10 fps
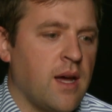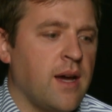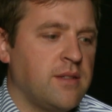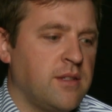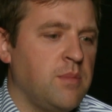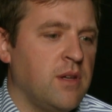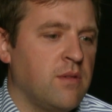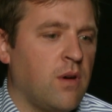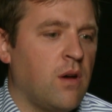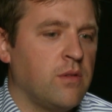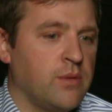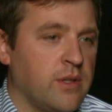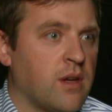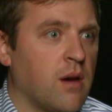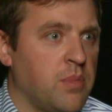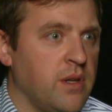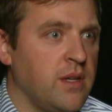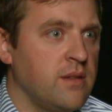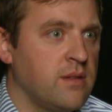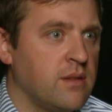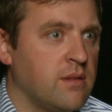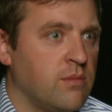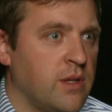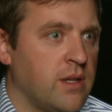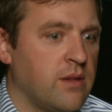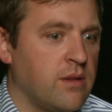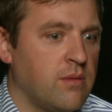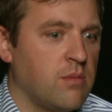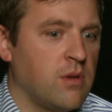nice to be involved with companies and with